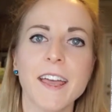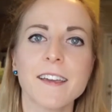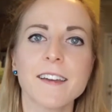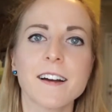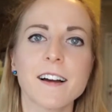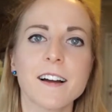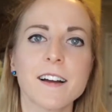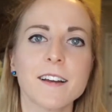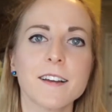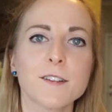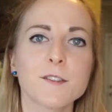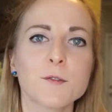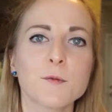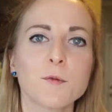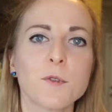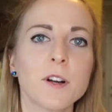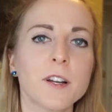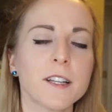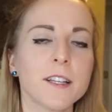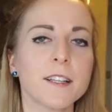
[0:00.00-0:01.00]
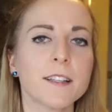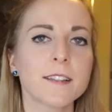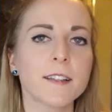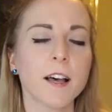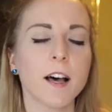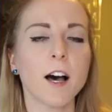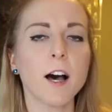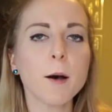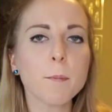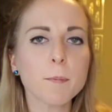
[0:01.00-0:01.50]
Hey guys, what is
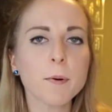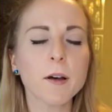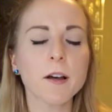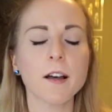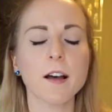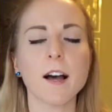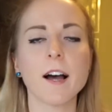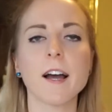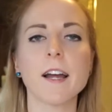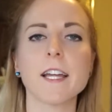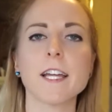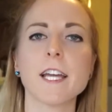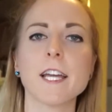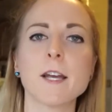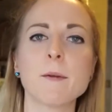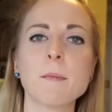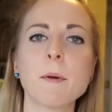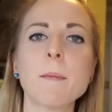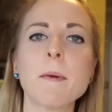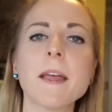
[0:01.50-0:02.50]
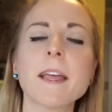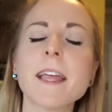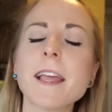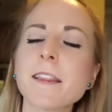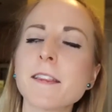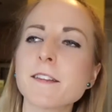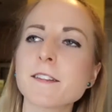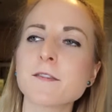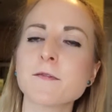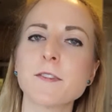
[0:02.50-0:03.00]
up? I am making
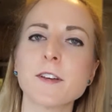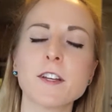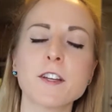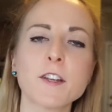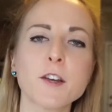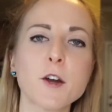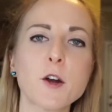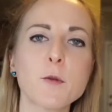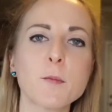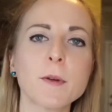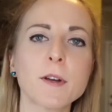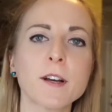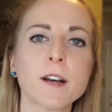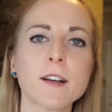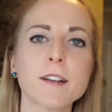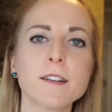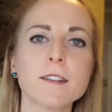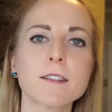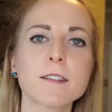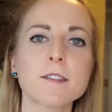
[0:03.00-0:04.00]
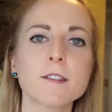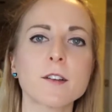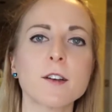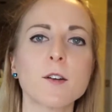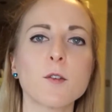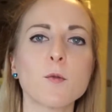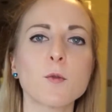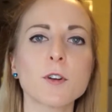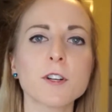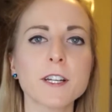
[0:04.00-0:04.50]
this video because
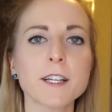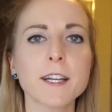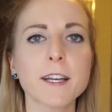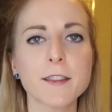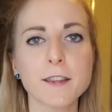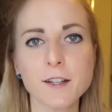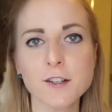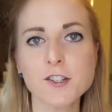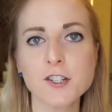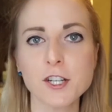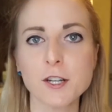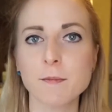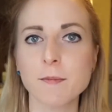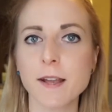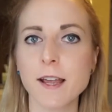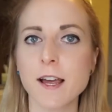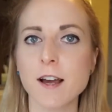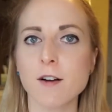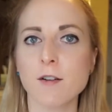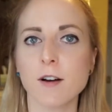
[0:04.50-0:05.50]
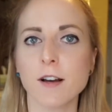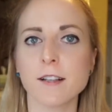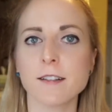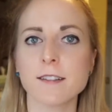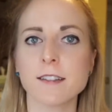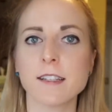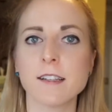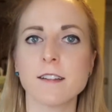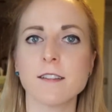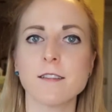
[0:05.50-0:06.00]
working at the gym now, I
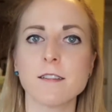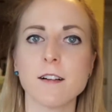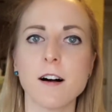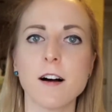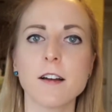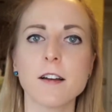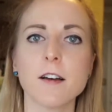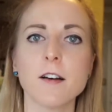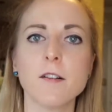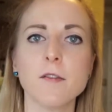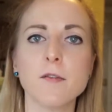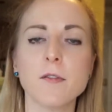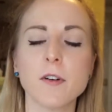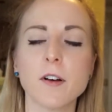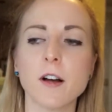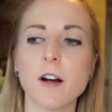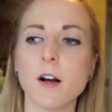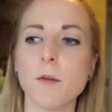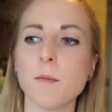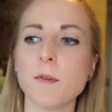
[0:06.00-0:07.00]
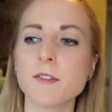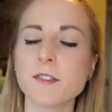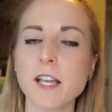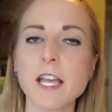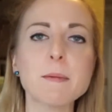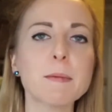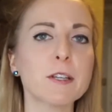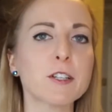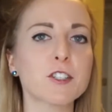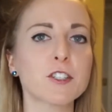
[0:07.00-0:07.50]
see a lot of the
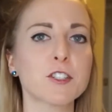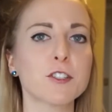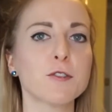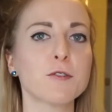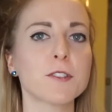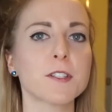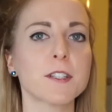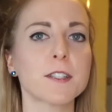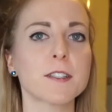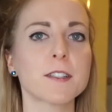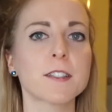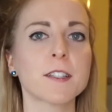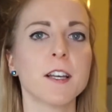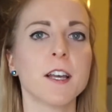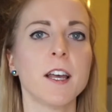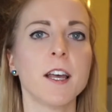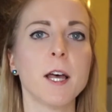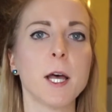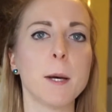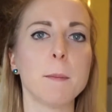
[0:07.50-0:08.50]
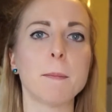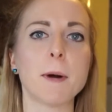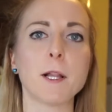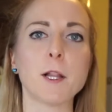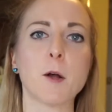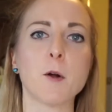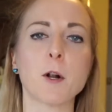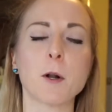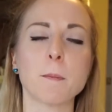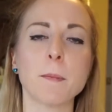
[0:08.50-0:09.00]
same issues. It's my
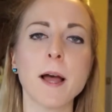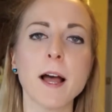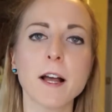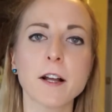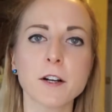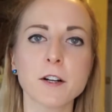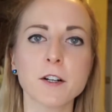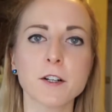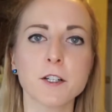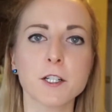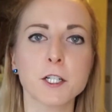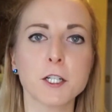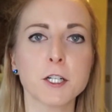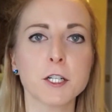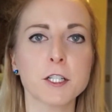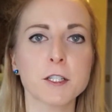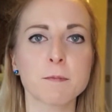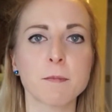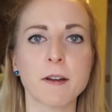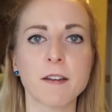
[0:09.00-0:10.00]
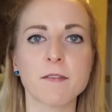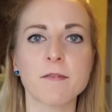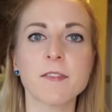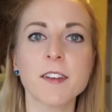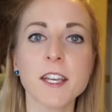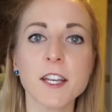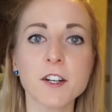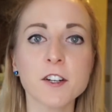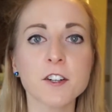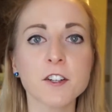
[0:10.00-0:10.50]
lower back hurts, my
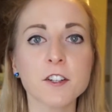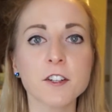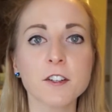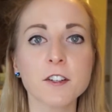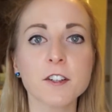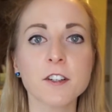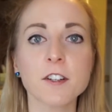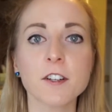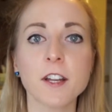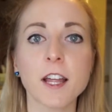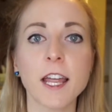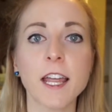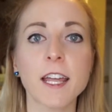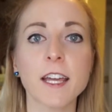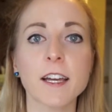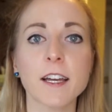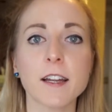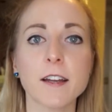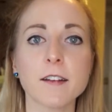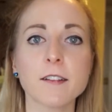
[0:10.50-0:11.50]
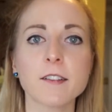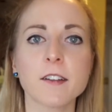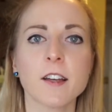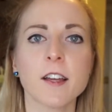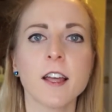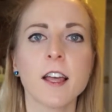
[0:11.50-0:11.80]
feet hurt, and